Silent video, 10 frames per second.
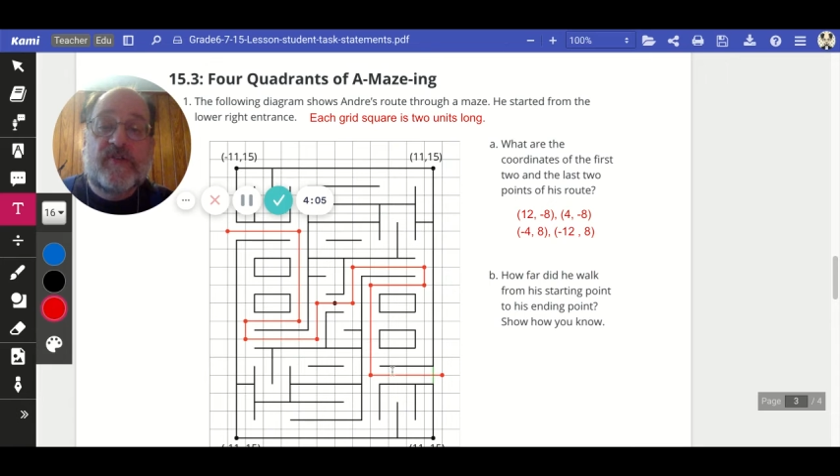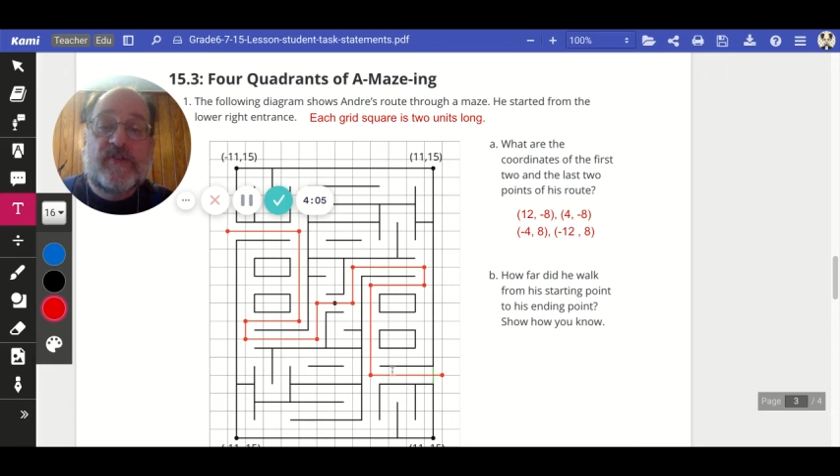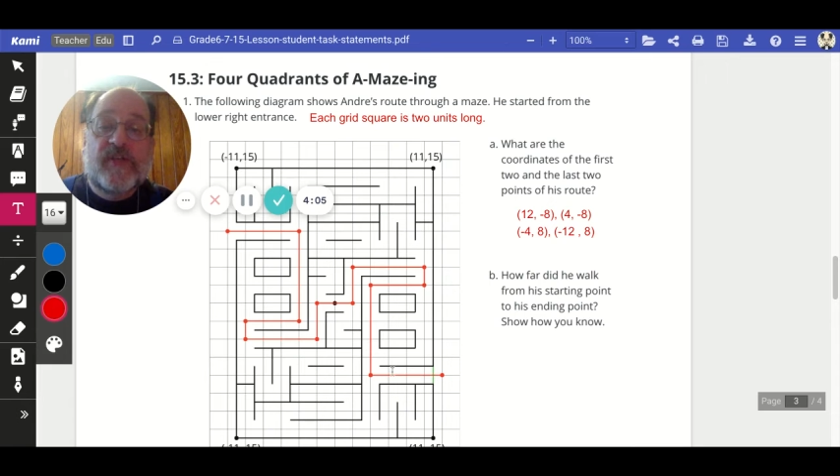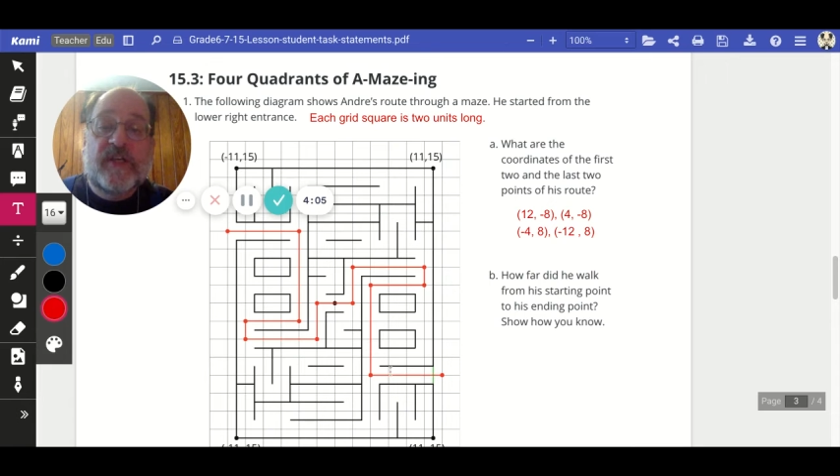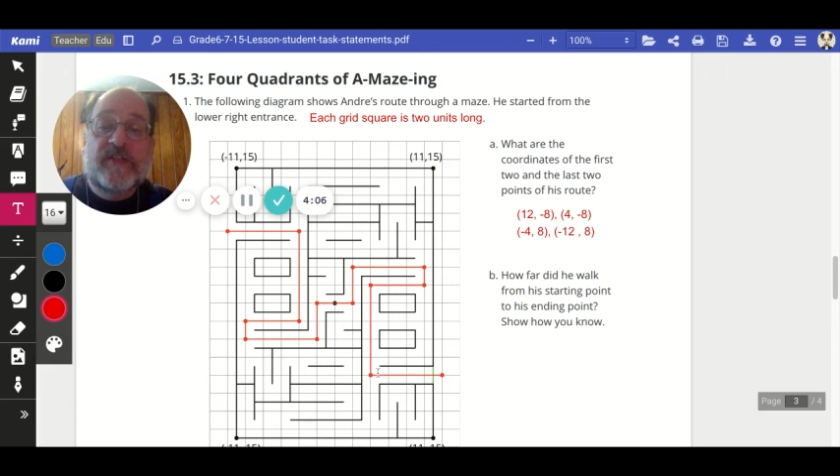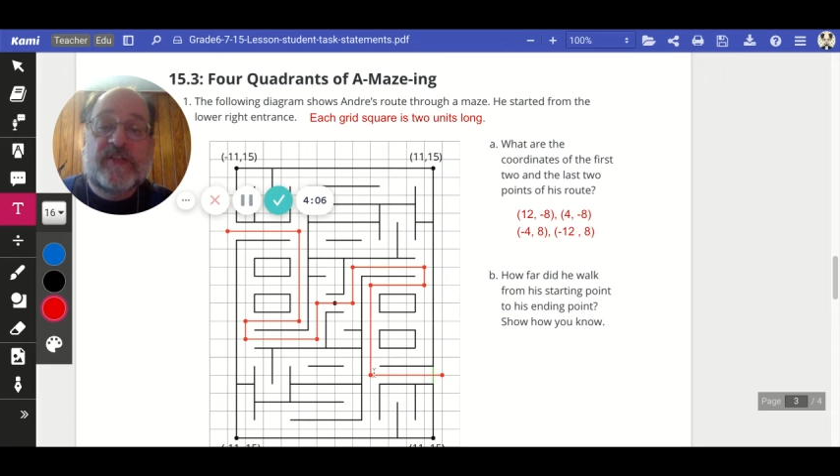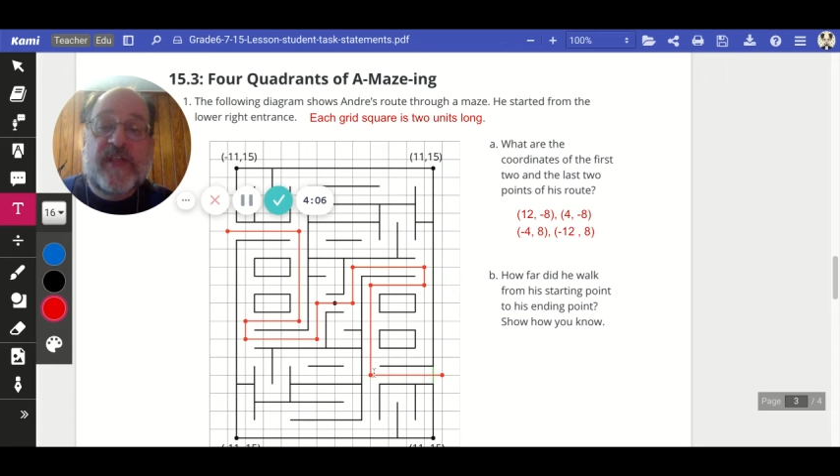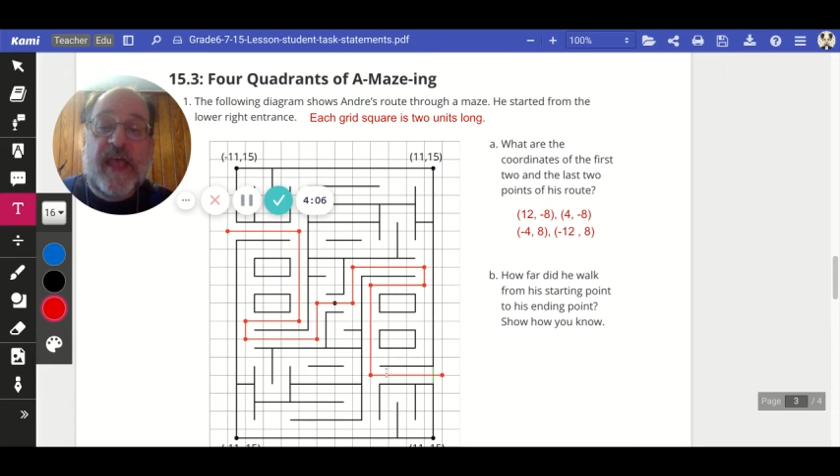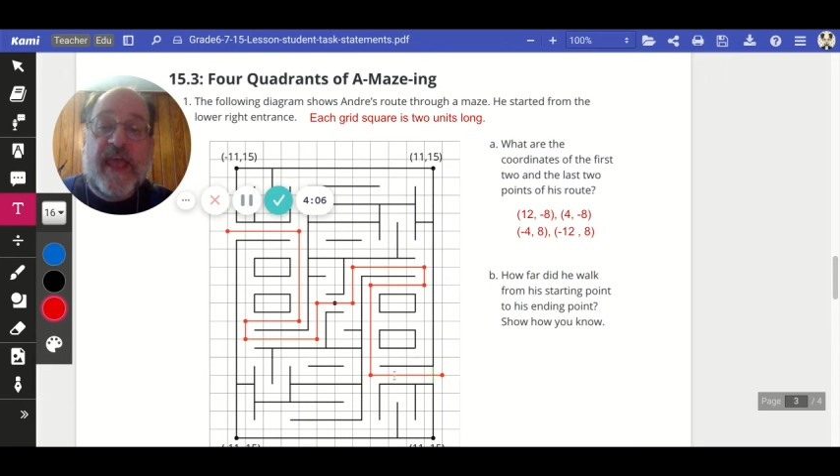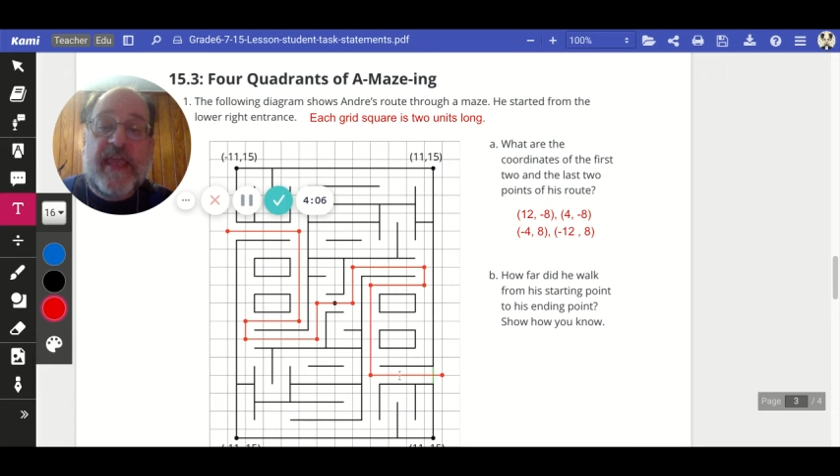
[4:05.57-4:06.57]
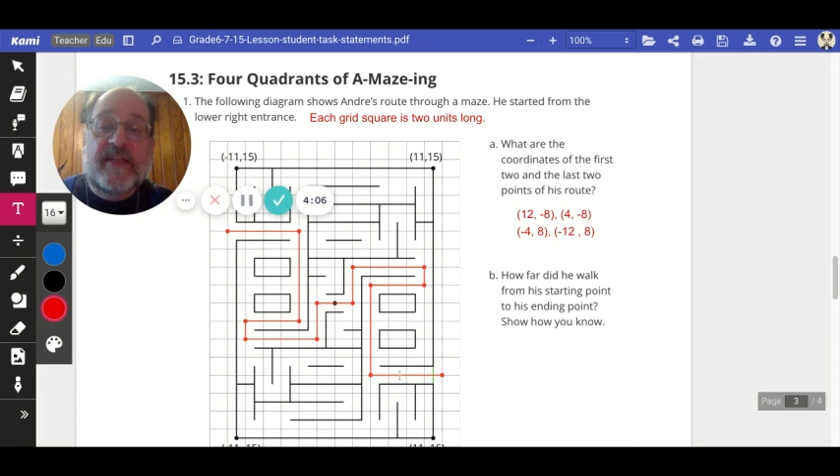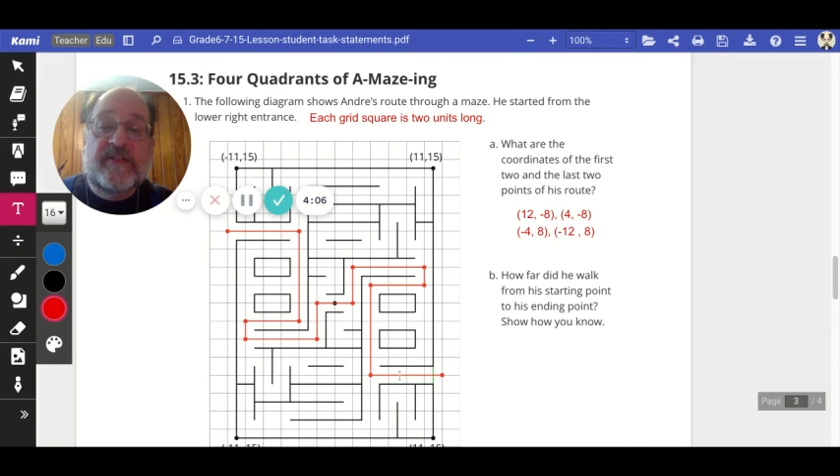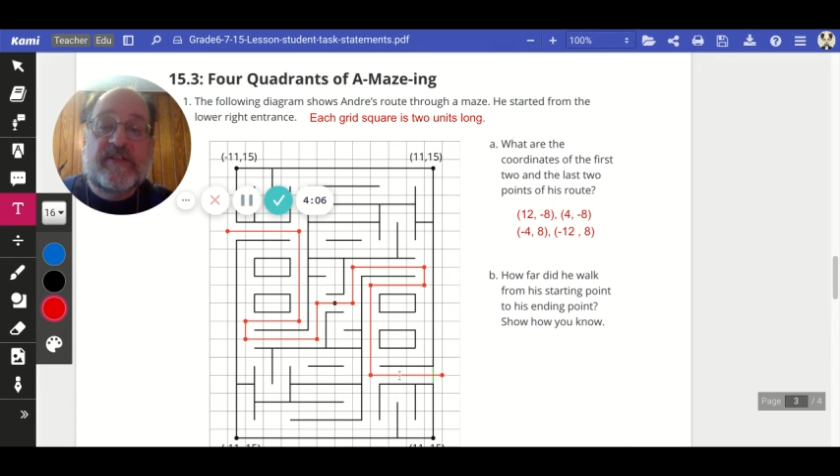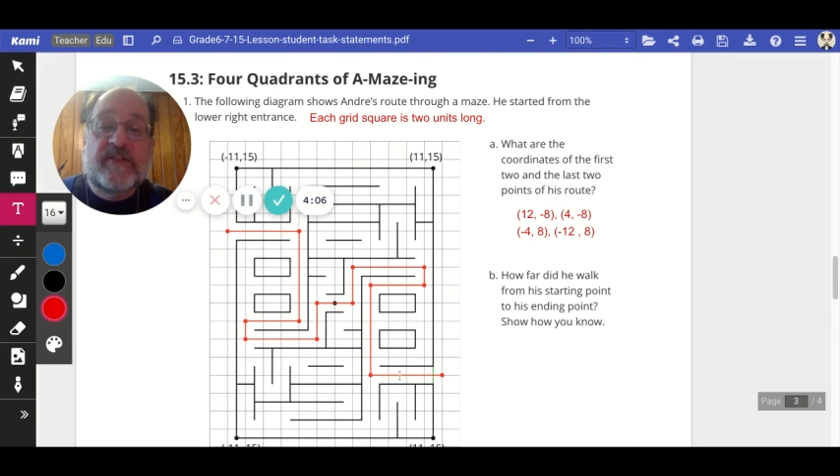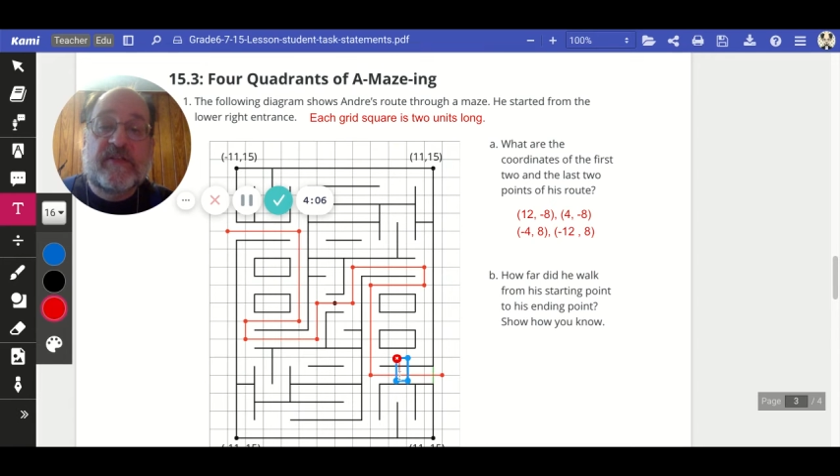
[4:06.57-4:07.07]
6,
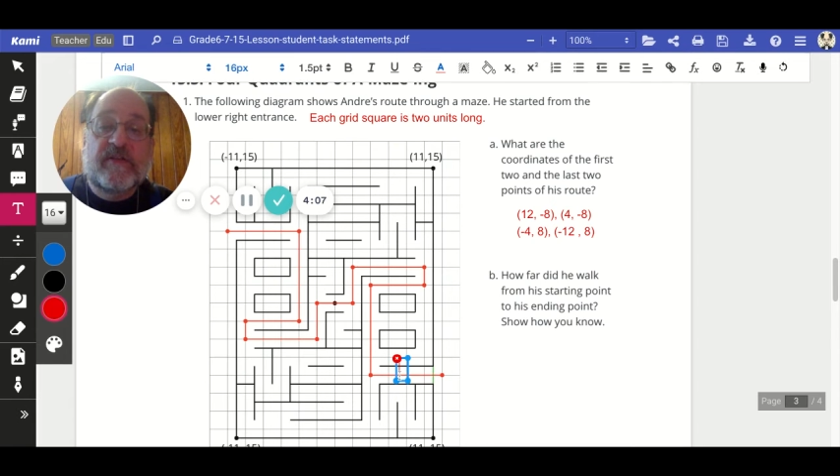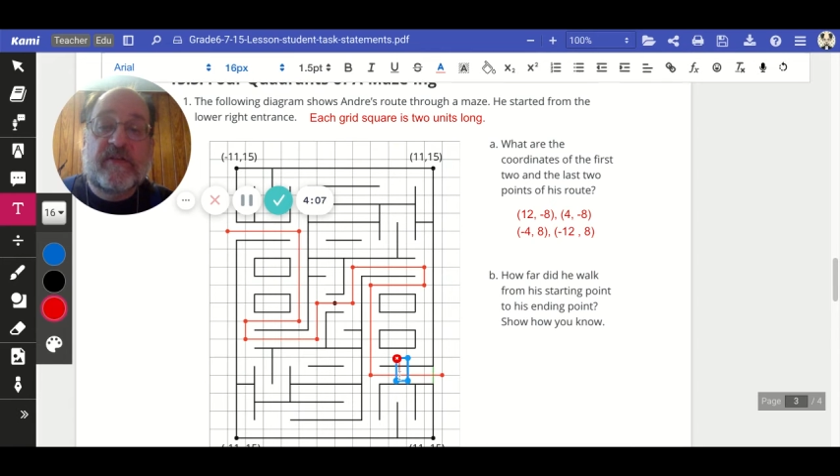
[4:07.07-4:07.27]
8.